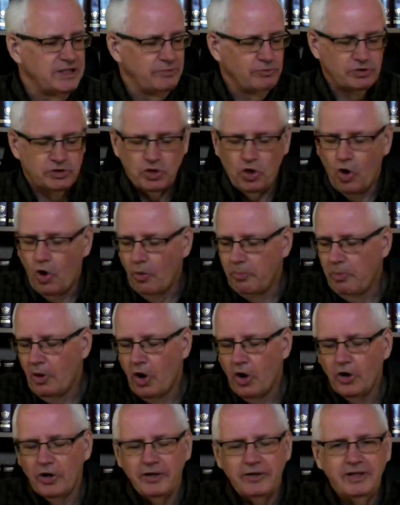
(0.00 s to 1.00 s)
It was all
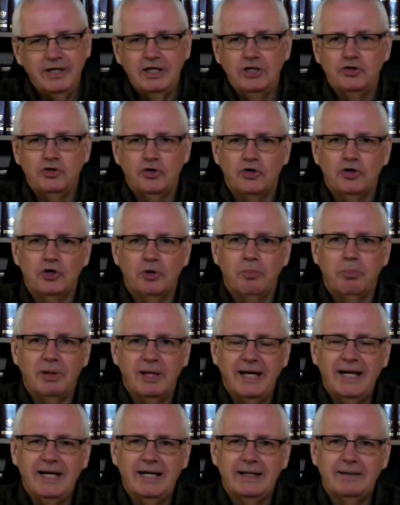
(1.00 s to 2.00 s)
part of the eternal
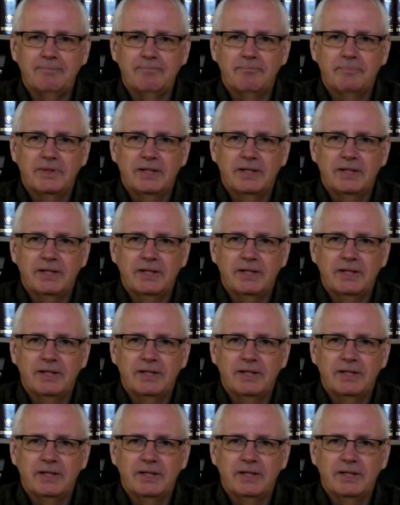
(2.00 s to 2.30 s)
plan.